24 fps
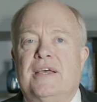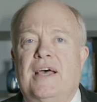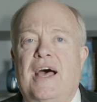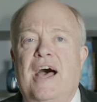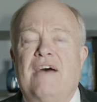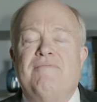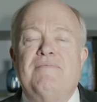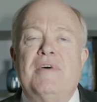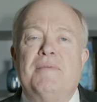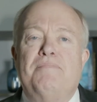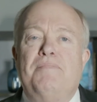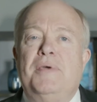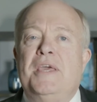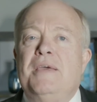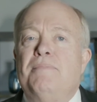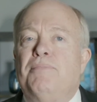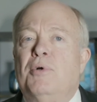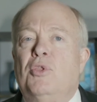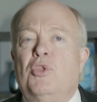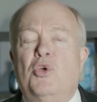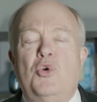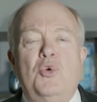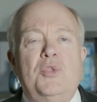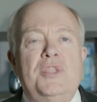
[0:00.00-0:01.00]
I've met
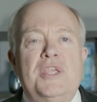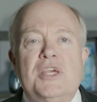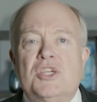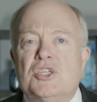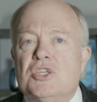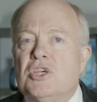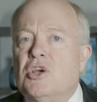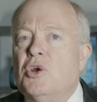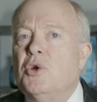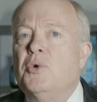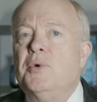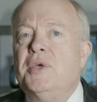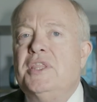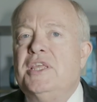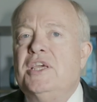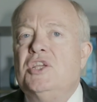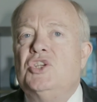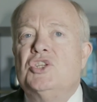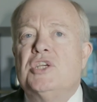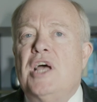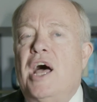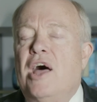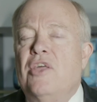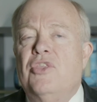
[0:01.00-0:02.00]
people who disagree with
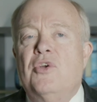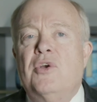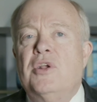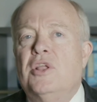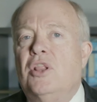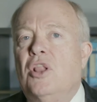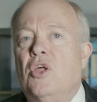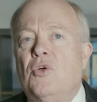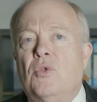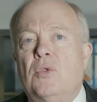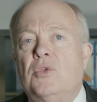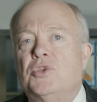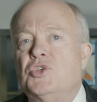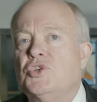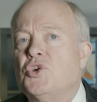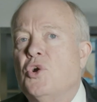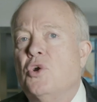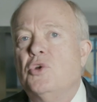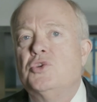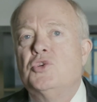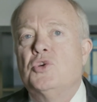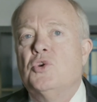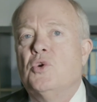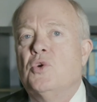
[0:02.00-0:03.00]
each other in a local
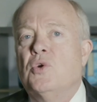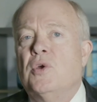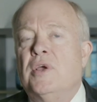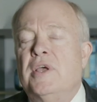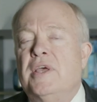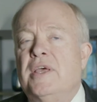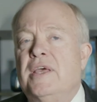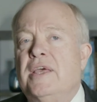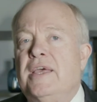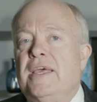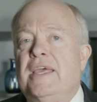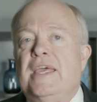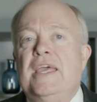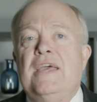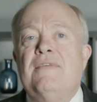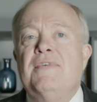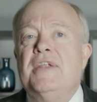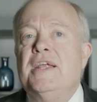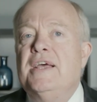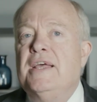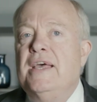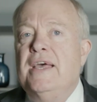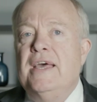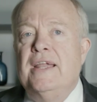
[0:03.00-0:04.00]
church or
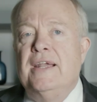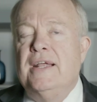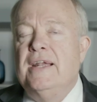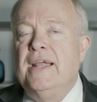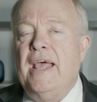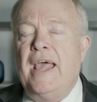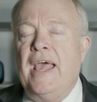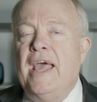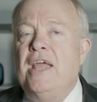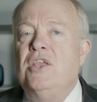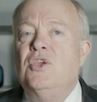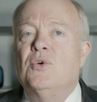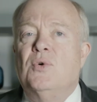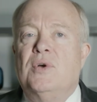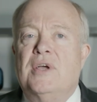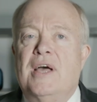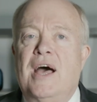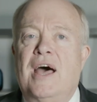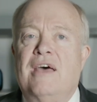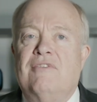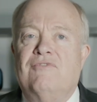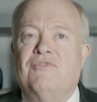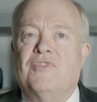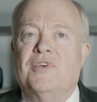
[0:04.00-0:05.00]
even in an annual
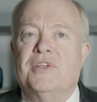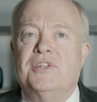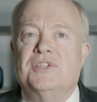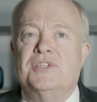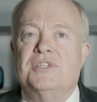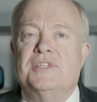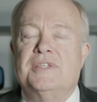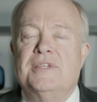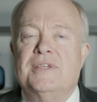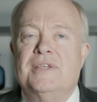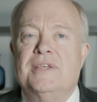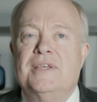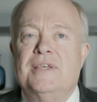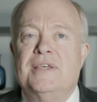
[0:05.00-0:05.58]
conference,